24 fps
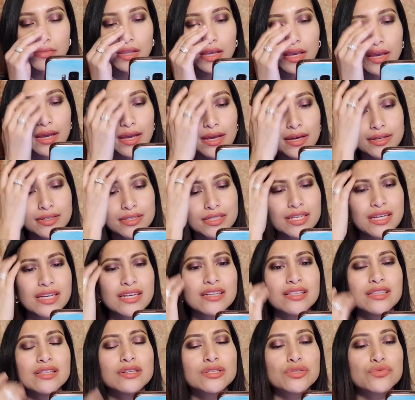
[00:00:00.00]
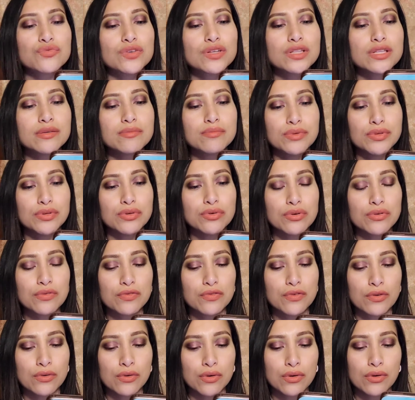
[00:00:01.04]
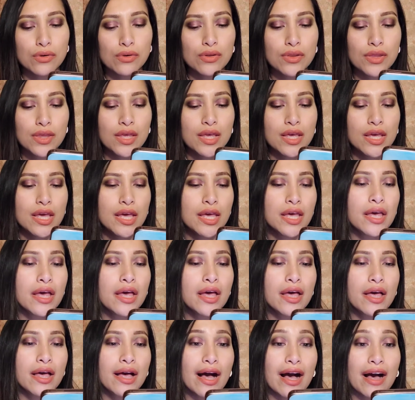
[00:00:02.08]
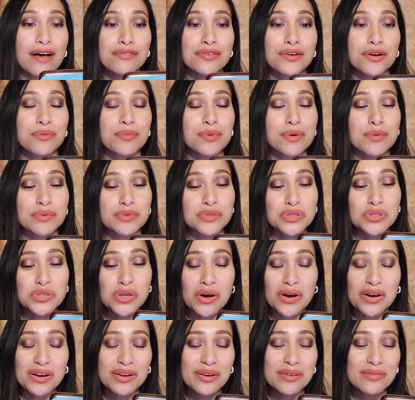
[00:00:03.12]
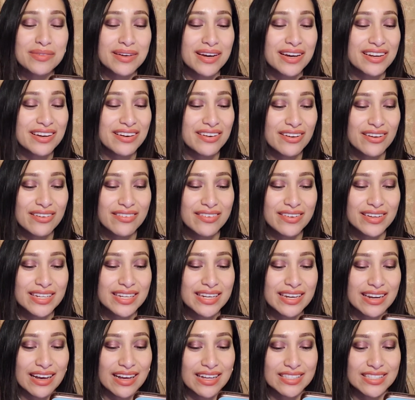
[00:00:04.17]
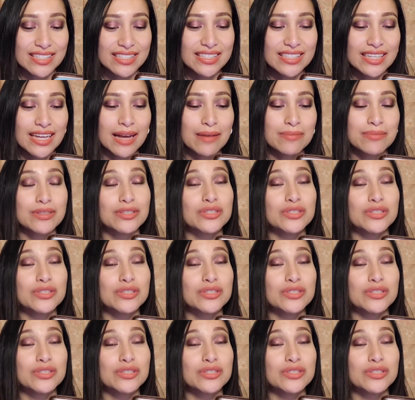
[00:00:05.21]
And yeah, it looks really beautiful. I've heard people talking about it already nonstop. The